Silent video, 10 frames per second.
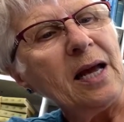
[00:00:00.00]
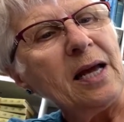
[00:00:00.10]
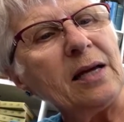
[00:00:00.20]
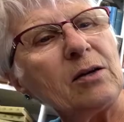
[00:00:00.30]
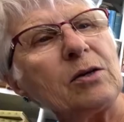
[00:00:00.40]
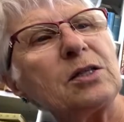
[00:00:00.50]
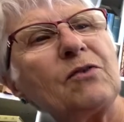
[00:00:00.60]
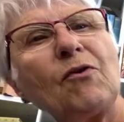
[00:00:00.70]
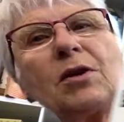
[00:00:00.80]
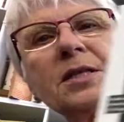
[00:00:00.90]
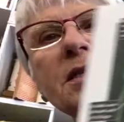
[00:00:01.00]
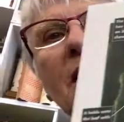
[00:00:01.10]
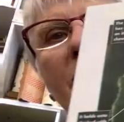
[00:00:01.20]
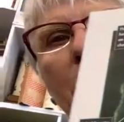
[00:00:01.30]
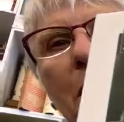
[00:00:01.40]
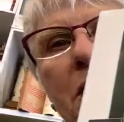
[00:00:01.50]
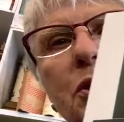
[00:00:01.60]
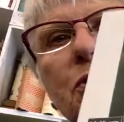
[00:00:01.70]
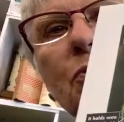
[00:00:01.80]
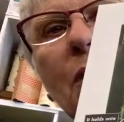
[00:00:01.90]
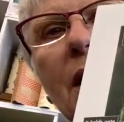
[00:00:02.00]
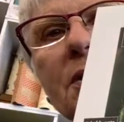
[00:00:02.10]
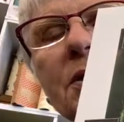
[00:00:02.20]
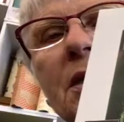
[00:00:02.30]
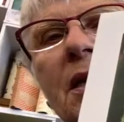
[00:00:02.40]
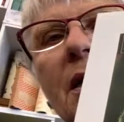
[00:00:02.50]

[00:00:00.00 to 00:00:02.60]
It looks for a safe place to rest.